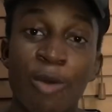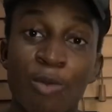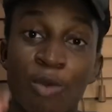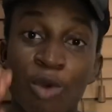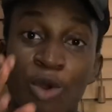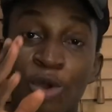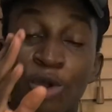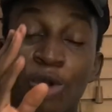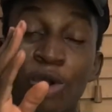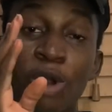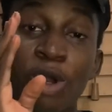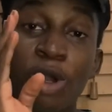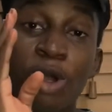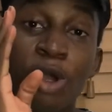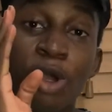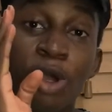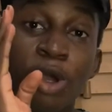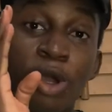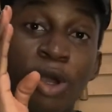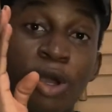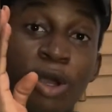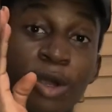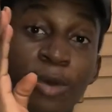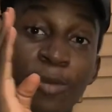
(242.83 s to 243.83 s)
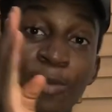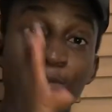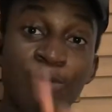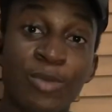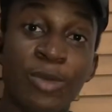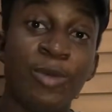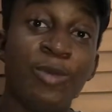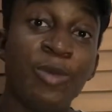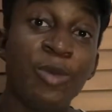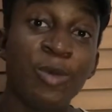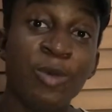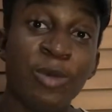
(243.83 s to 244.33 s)
But
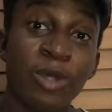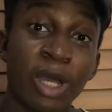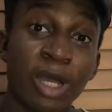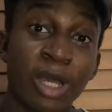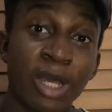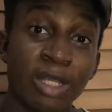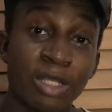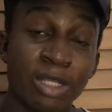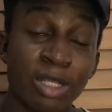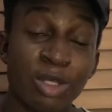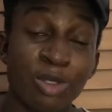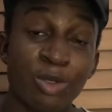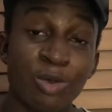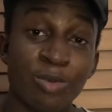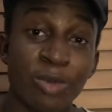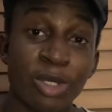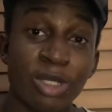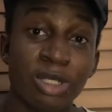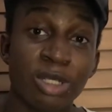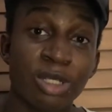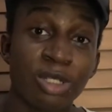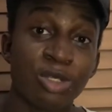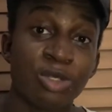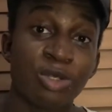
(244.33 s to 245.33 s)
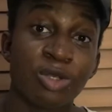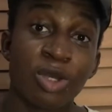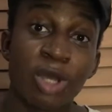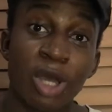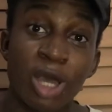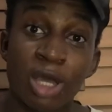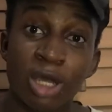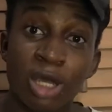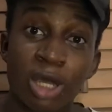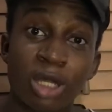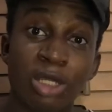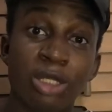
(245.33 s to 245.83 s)
the people that can send you messages, you can
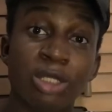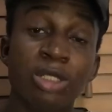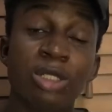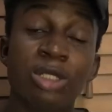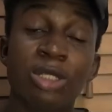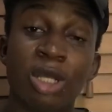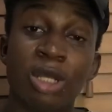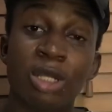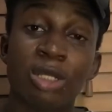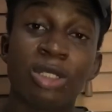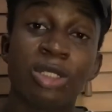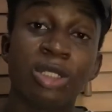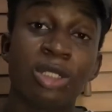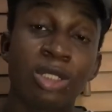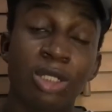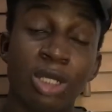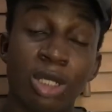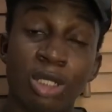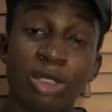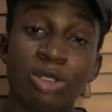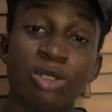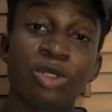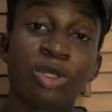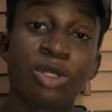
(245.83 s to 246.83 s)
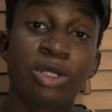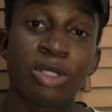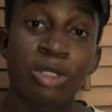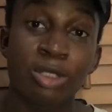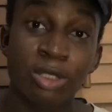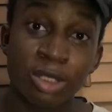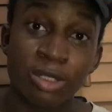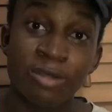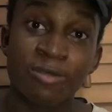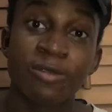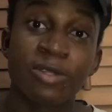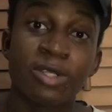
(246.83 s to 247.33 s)
actually just
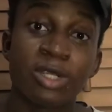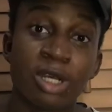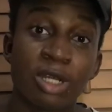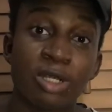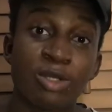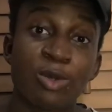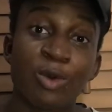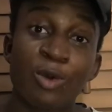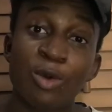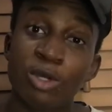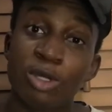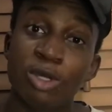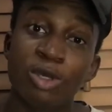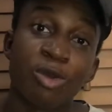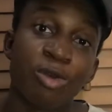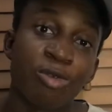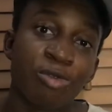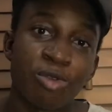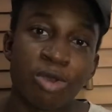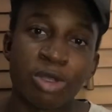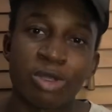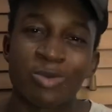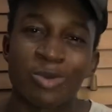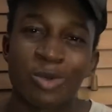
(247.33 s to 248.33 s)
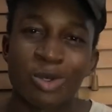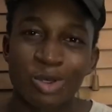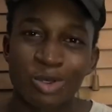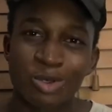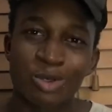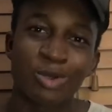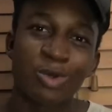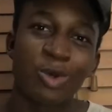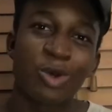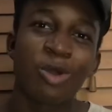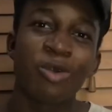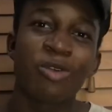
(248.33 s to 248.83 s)
leave it as only your friends, because
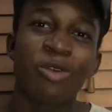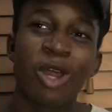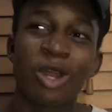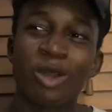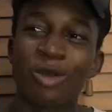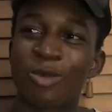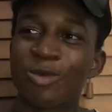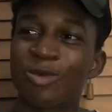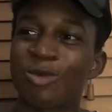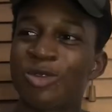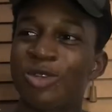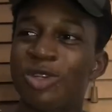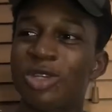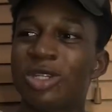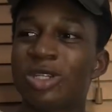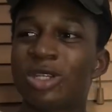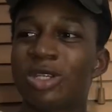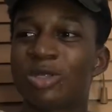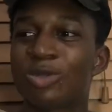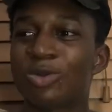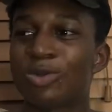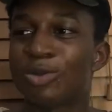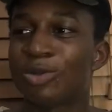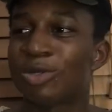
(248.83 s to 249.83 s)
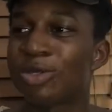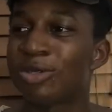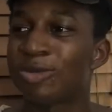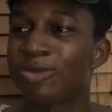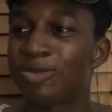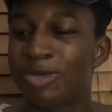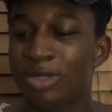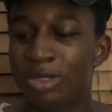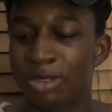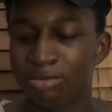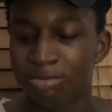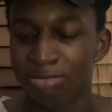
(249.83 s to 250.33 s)
you don't want random strangers to just
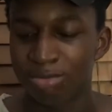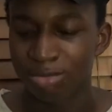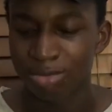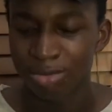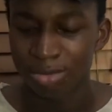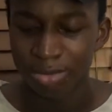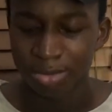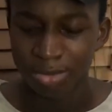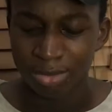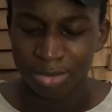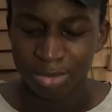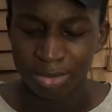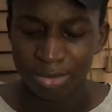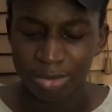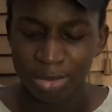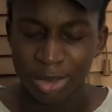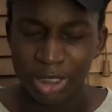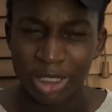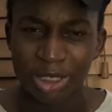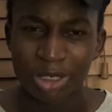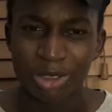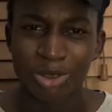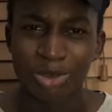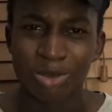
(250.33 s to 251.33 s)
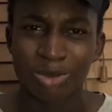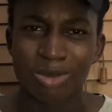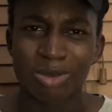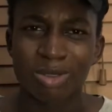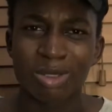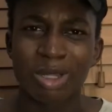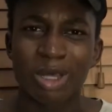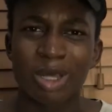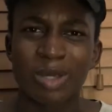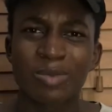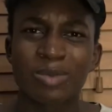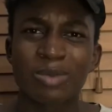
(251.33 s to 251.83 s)
be sending you
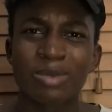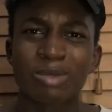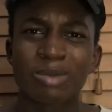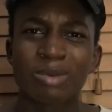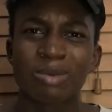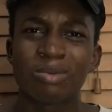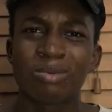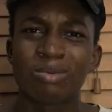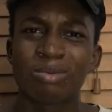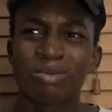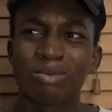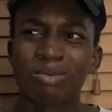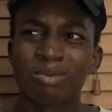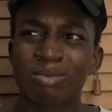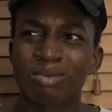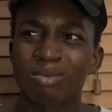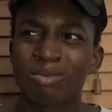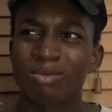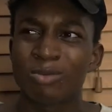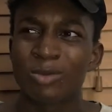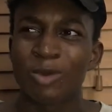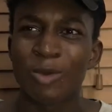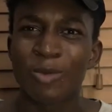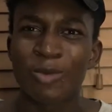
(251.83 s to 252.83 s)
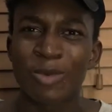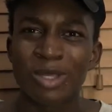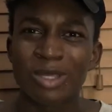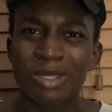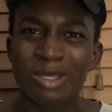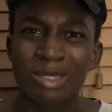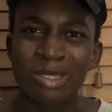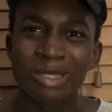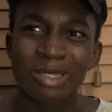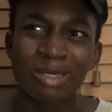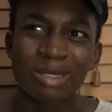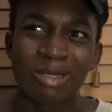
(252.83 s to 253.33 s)
snaps or
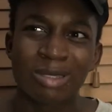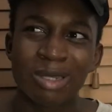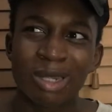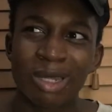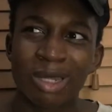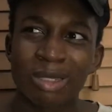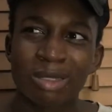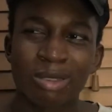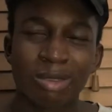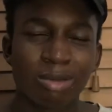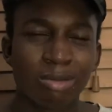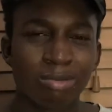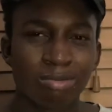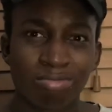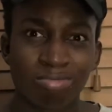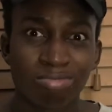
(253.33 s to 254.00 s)
messages, like,